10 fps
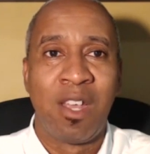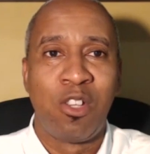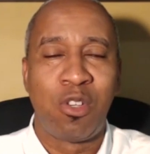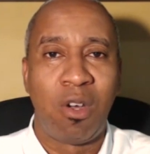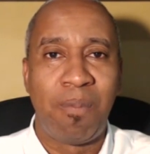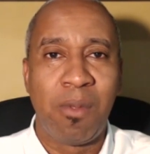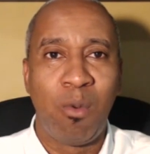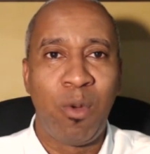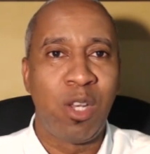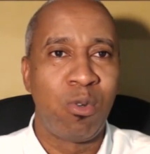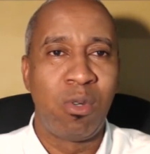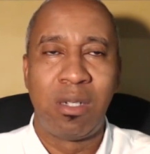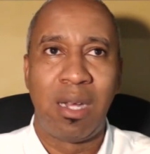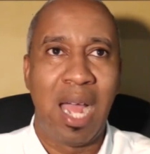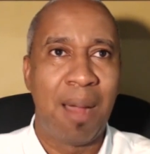So we
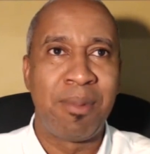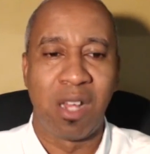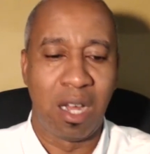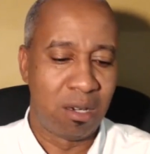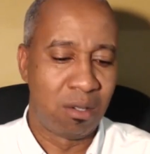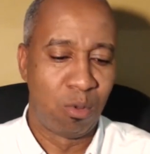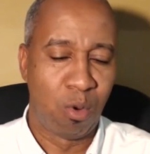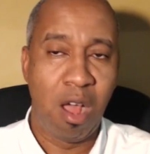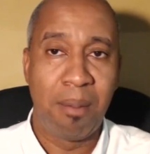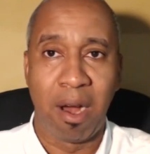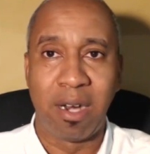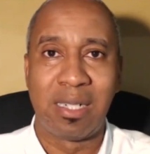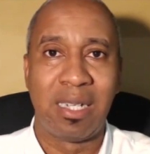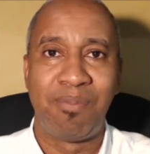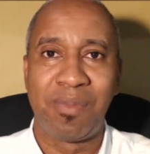do Amazon, Walmart,
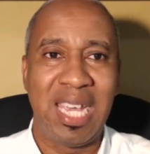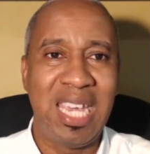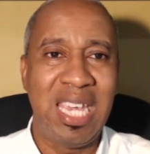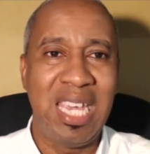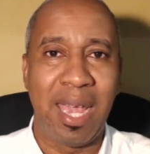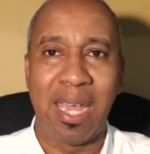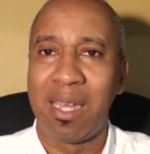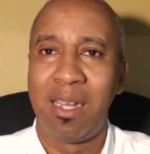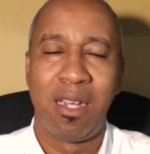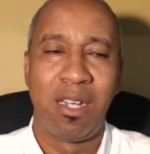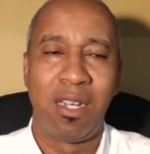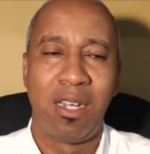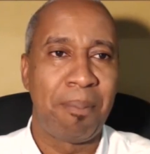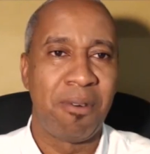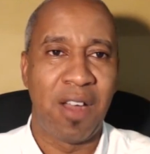eBay,
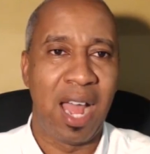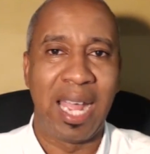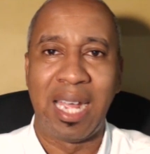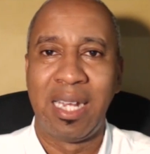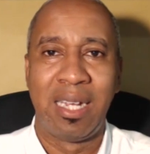Shopify,